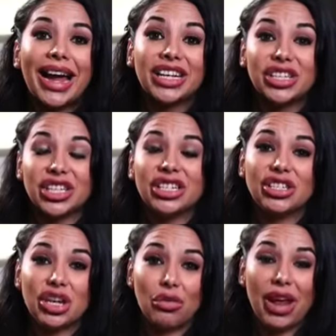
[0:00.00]
I actually
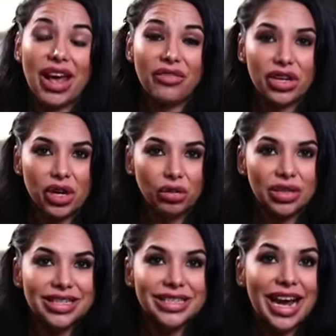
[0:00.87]
don't have a no
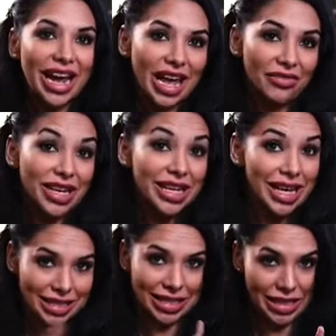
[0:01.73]
list, I have a
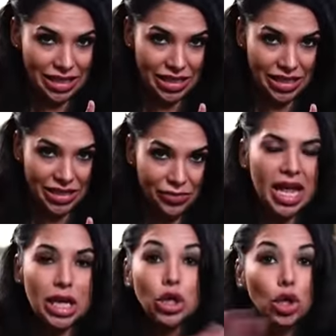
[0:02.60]
yes list.
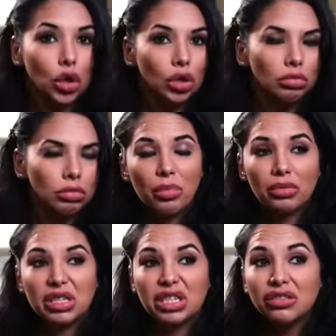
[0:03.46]
Any girl,
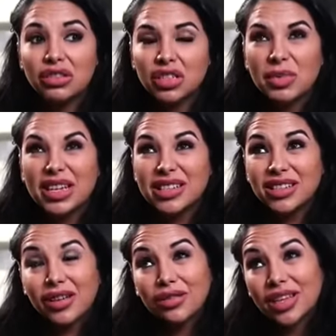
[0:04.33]
but with dudes, there's
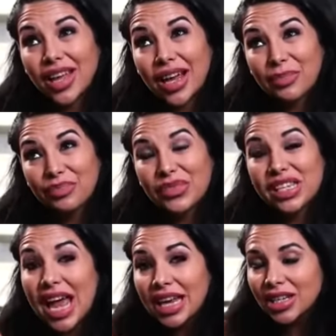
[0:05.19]
basically only like
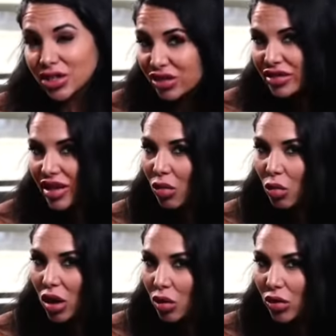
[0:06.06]
10 dudes I
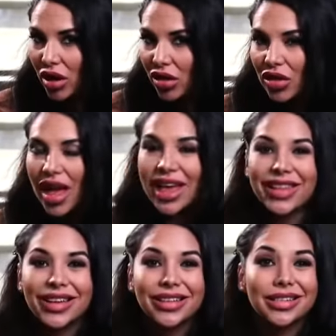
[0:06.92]
work with, and
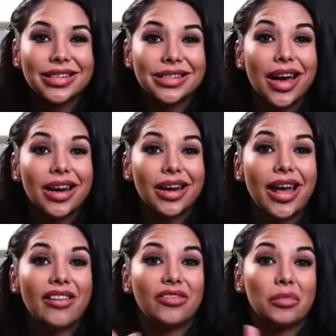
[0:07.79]
that list gets cut in
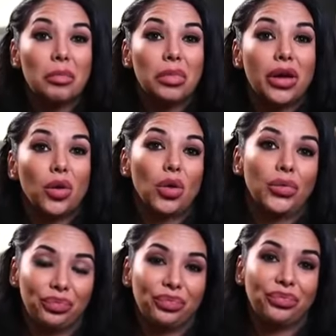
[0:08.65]
half from my
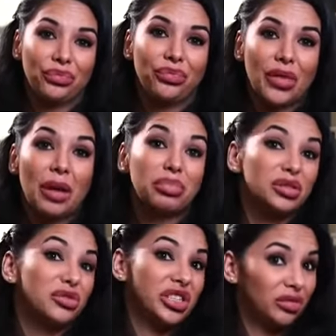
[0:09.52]
butthole. I'm
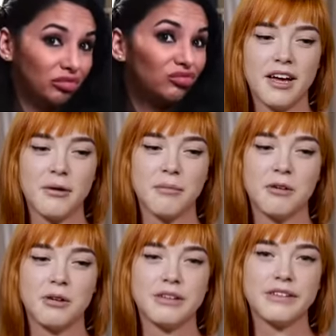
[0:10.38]
bougie.
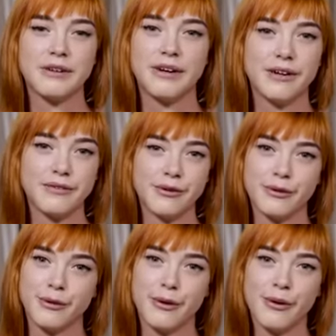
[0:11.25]
I'm good, so I have
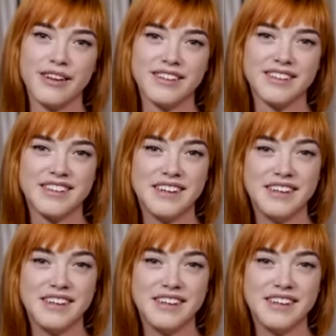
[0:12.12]
no list.